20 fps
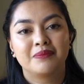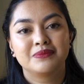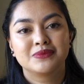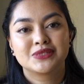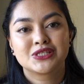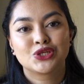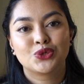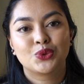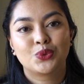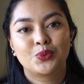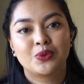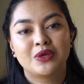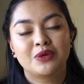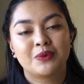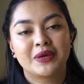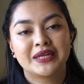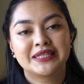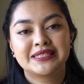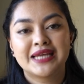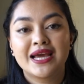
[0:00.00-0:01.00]
So we
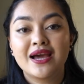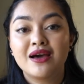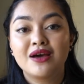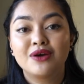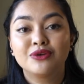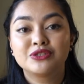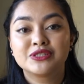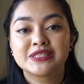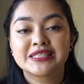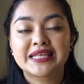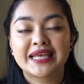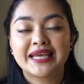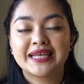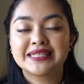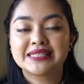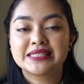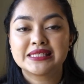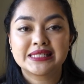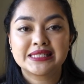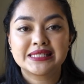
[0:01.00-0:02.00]
went down to Skein
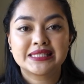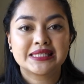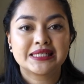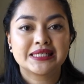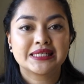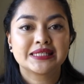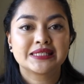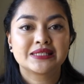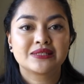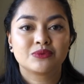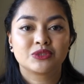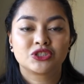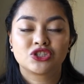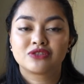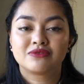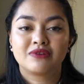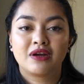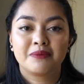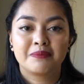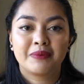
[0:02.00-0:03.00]
Sisters, which
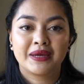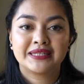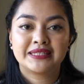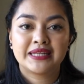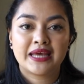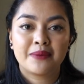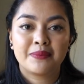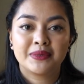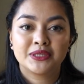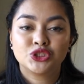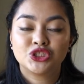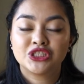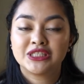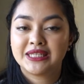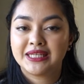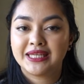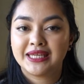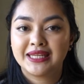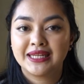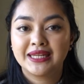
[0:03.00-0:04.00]
is run by Deb and
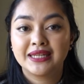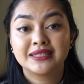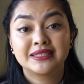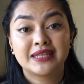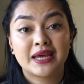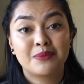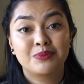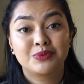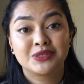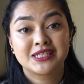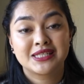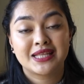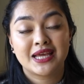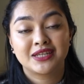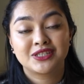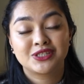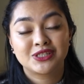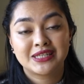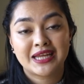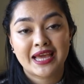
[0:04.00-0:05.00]
Janine, and Deb was there
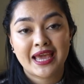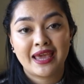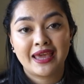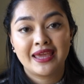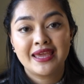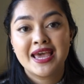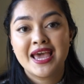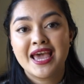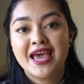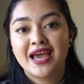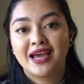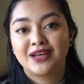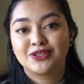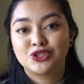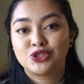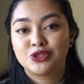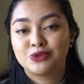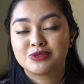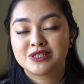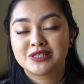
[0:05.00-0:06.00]
today, and
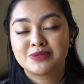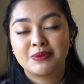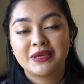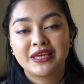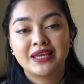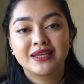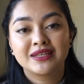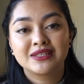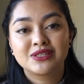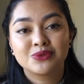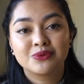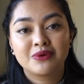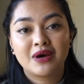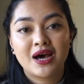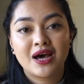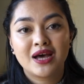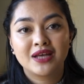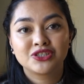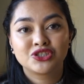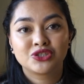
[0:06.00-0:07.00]
she was speaking to us.